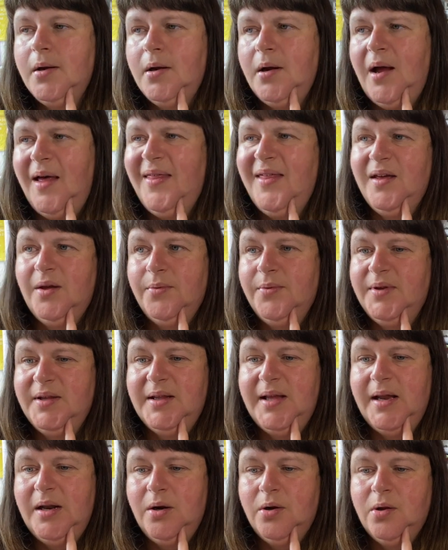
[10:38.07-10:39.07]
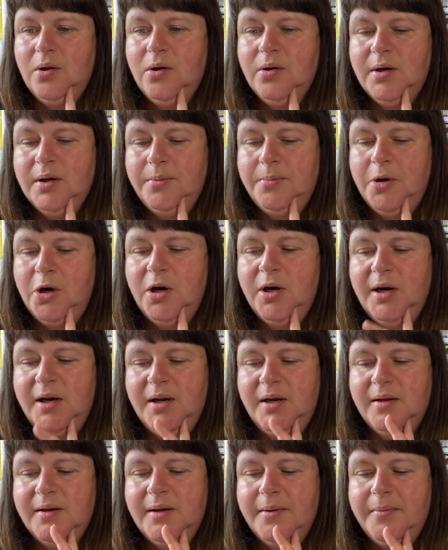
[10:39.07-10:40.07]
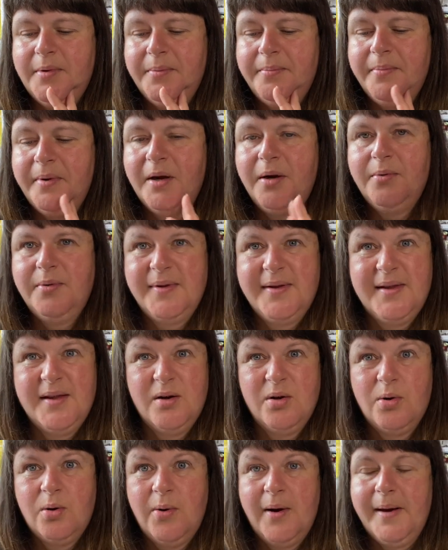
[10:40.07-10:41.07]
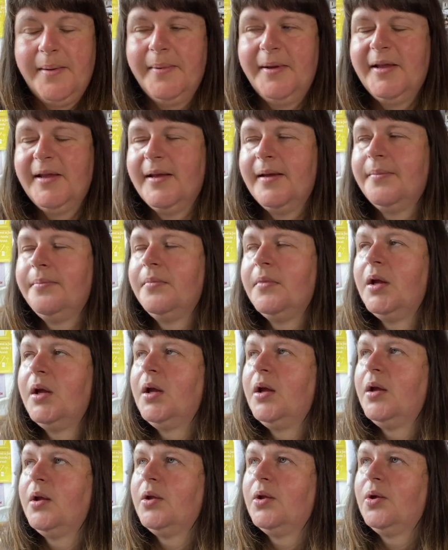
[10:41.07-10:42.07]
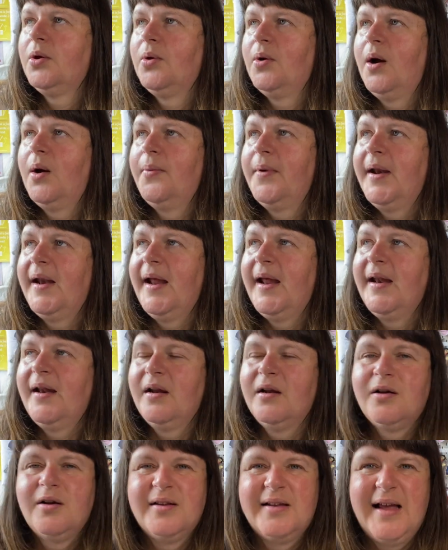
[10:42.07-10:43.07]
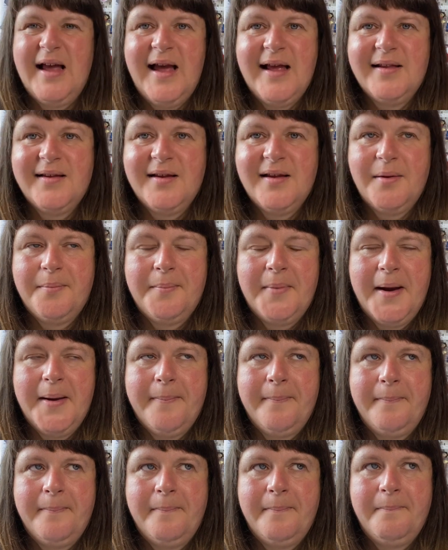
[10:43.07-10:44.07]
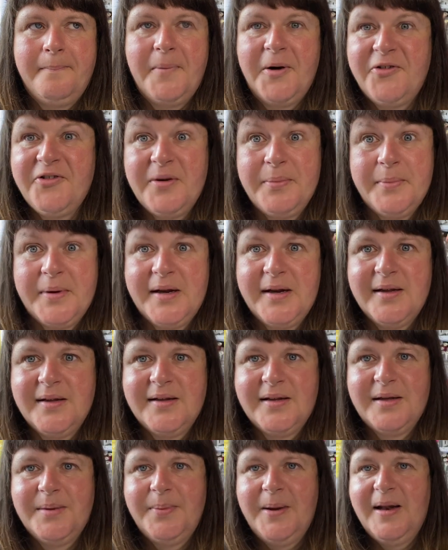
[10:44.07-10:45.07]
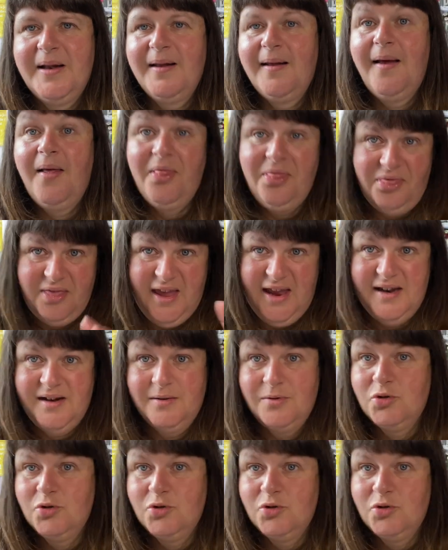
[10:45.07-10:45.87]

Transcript: I think it was 10 o'clock in the morning or something, but it was still quite busy. So I went in because I had some birthday money to spend then.